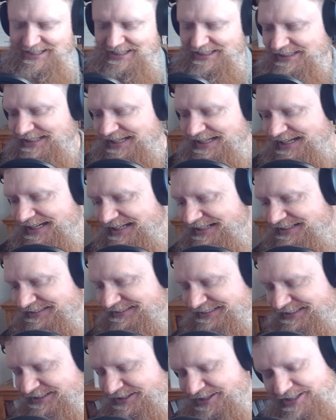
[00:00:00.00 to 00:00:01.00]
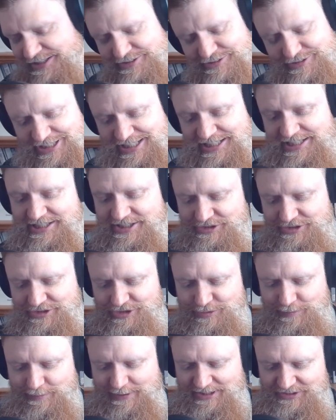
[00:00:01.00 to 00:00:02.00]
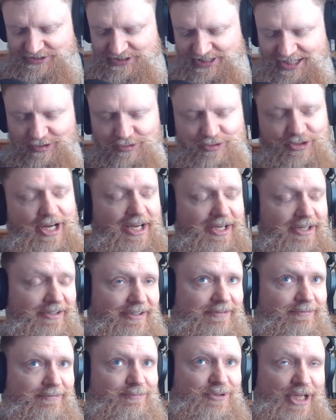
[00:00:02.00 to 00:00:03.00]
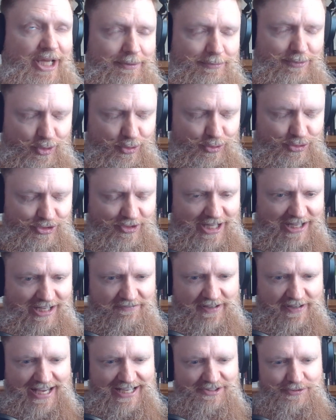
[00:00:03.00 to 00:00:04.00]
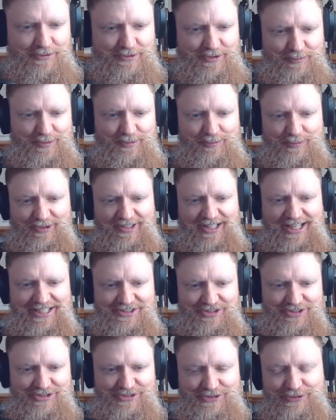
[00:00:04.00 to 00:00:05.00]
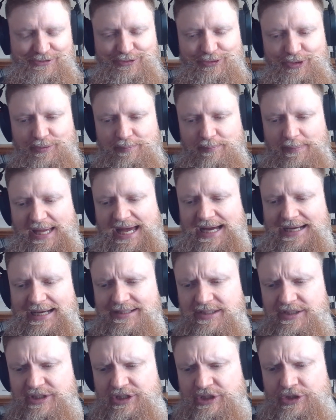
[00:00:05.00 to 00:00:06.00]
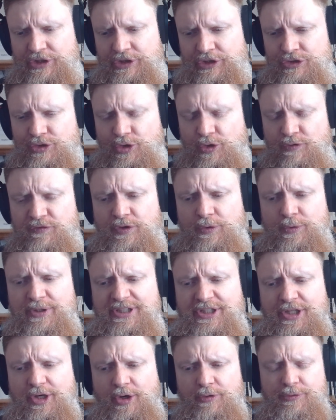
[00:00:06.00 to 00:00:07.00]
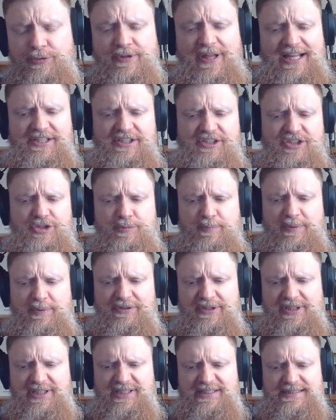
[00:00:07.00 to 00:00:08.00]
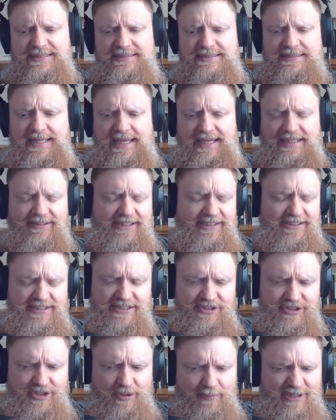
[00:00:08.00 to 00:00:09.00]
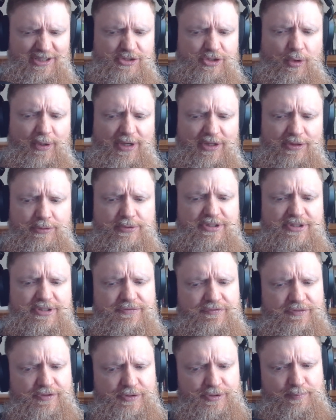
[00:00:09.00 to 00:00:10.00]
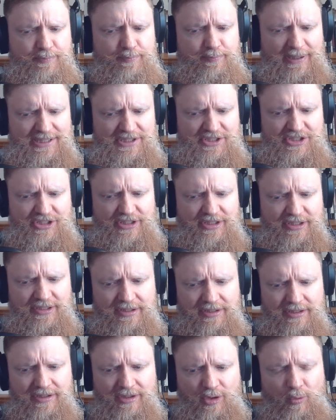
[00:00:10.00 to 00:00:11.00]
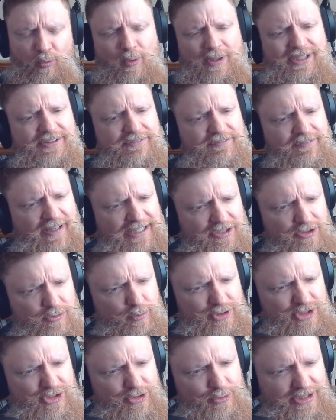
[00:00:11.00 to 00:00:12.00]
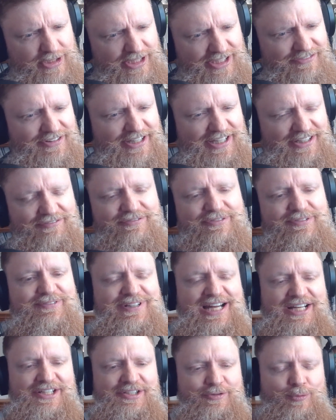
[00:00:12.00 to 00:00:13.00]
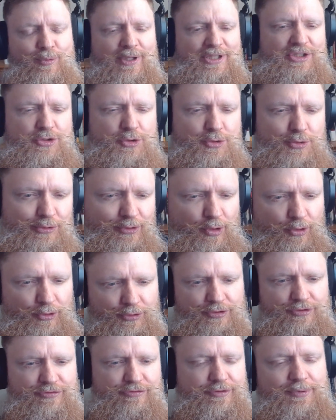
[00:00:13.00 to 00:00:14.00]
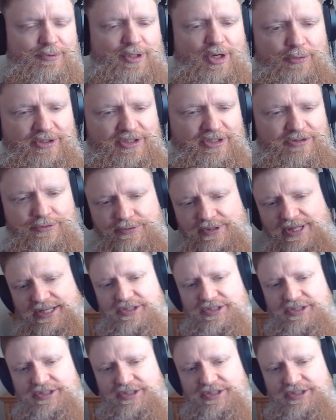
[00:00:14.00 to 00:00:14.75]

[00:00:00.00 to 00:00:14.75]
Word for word: Yeah, uh, it is. It's amazing how time time goes a lot faster than we realize as you look back. So if you were to go through that experience again, like say somebody's going through their first budget, what advice would you give them from kind of what you learned from going through that